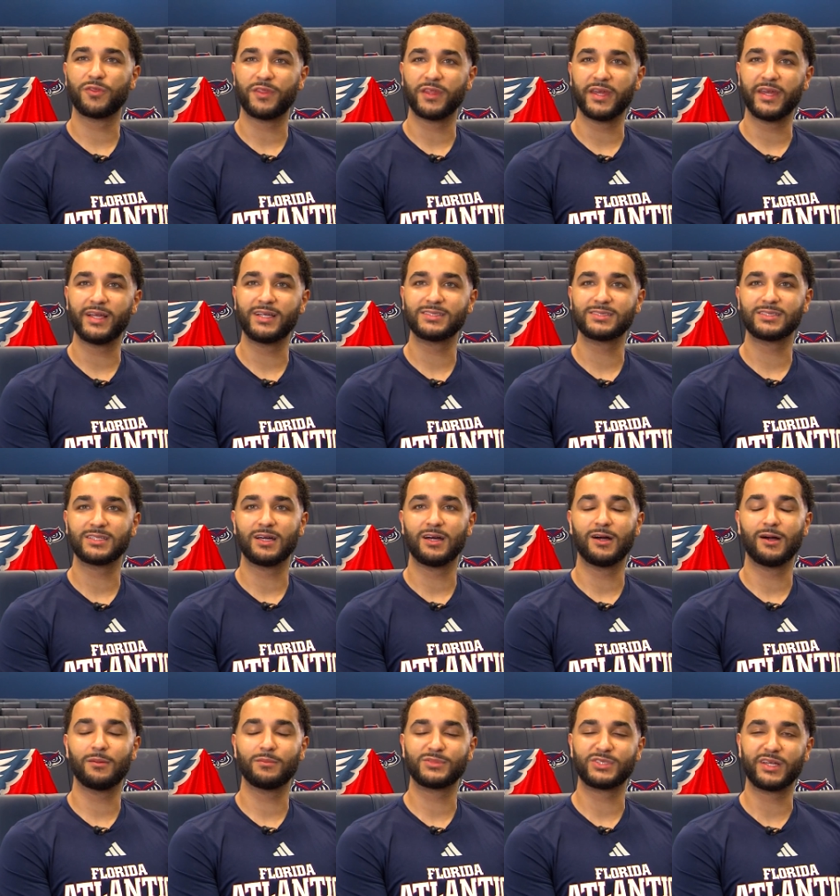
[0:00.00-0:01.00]
things
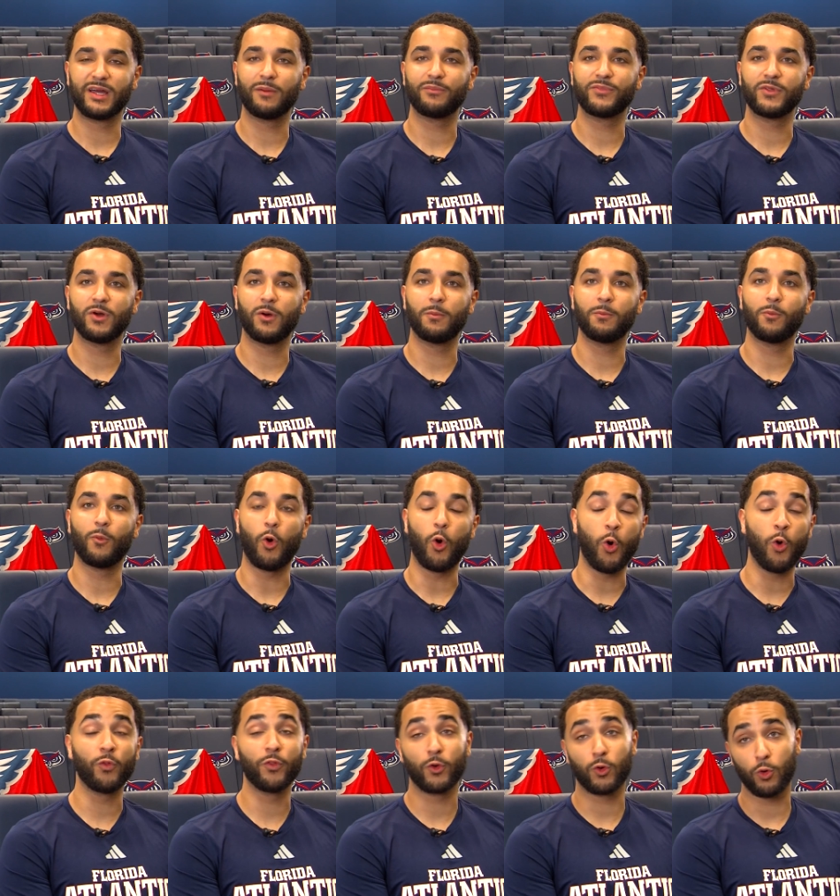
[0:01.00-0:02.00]
um, to help them
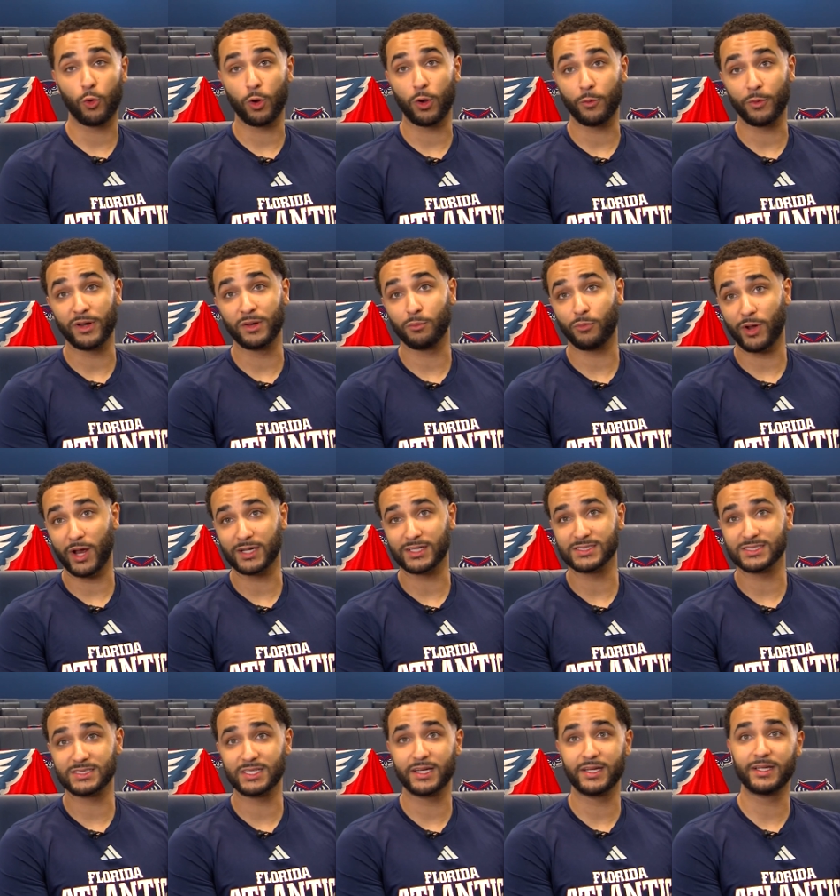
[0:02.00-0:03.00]
on the court when in
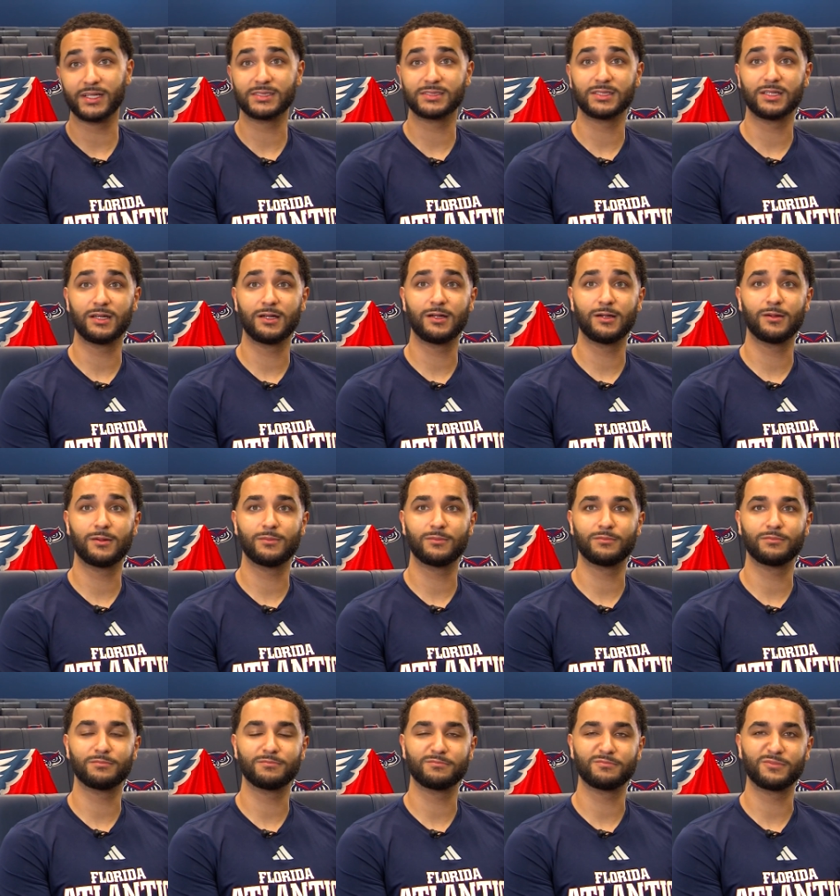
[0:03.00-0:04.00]
practice settings. Um,
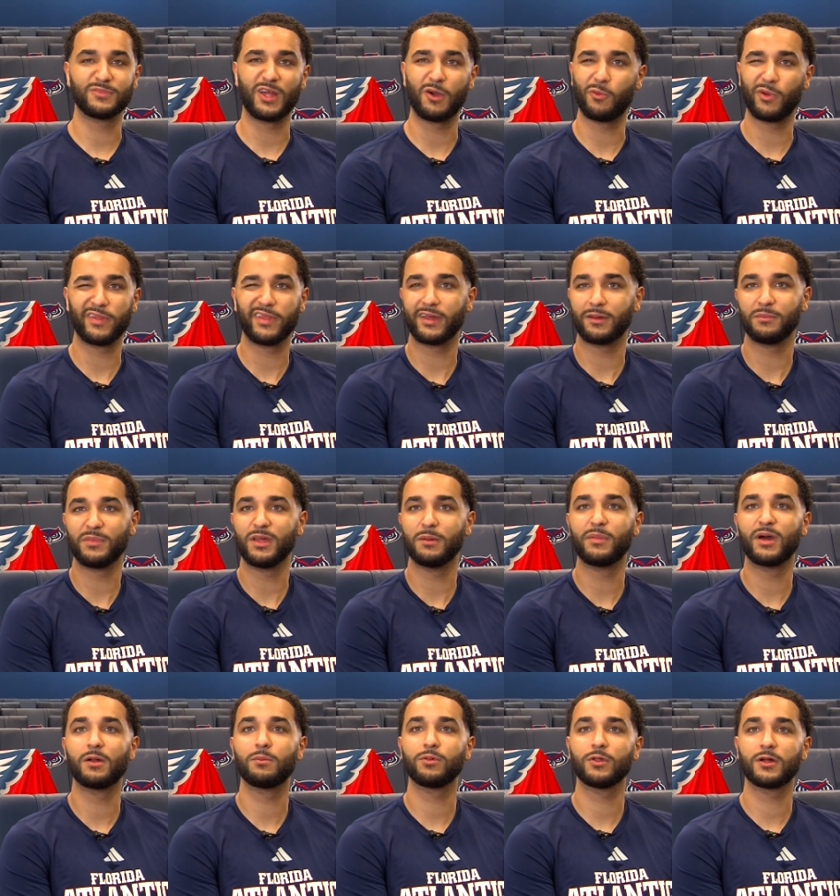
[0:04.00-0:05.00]
that way they can be a
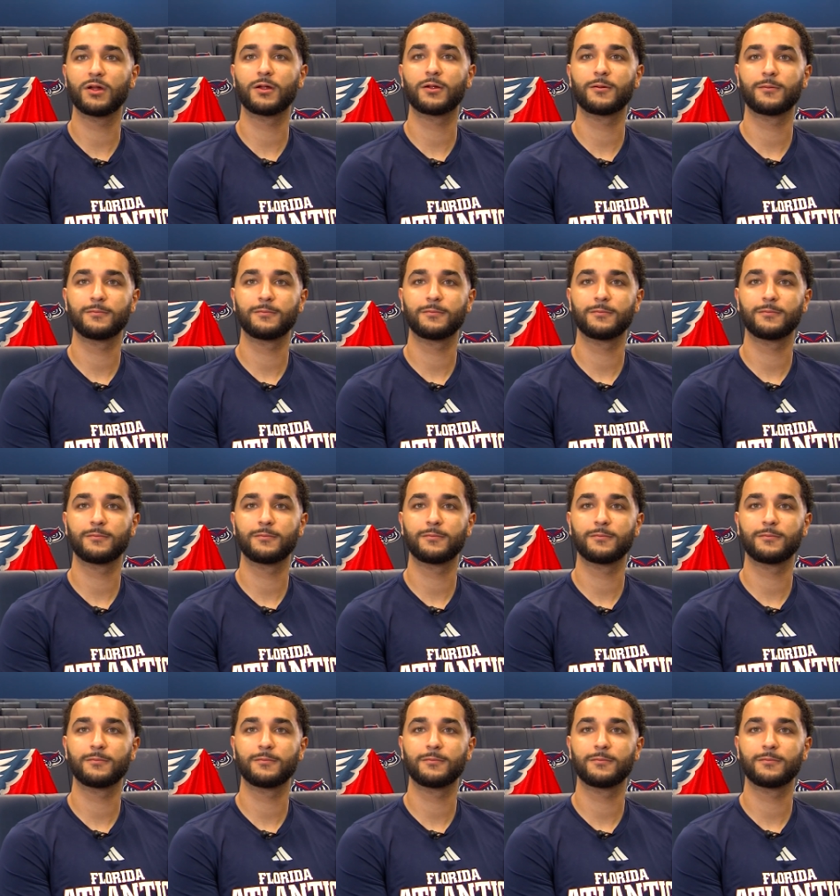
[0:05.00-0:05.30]
better player.